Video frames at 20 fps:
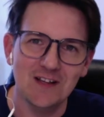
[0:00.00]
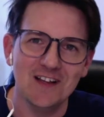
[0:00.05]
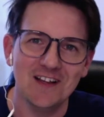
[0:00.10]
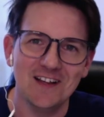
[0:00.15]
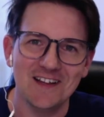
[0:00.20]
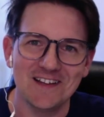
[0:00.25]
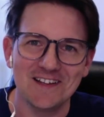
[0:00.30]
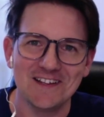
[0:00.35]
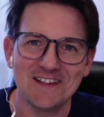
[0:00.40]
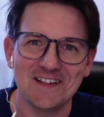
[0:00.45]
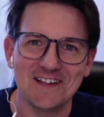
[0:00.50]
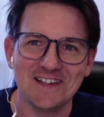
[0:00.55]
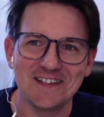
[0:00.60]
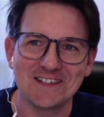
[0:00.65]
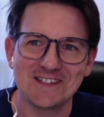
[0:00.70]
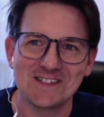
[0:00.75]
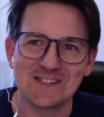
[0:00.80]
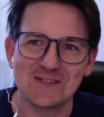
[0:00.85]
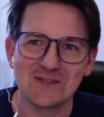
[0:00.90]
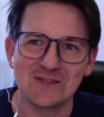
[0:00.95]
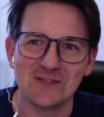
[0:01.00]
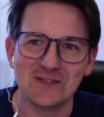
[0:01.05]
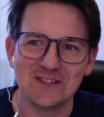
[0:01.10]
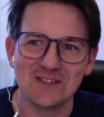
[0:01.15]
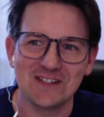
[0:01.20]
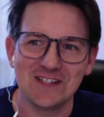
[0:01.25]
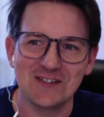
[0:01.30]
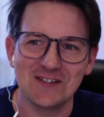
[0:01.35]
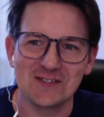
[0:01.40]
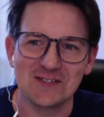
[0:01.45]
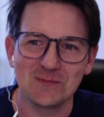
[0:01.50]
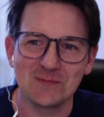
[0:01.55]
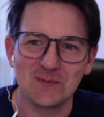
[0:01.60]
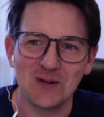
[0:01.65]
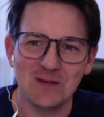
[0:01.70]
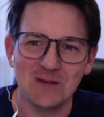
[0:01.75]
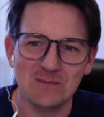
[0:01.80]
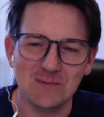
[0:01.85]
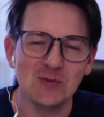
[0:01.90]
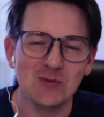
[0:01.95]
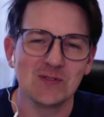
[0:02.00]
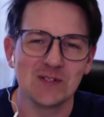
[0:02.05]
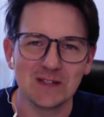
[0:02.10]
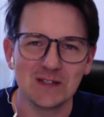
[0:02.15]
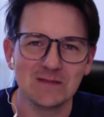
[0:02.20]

and still hear some great music.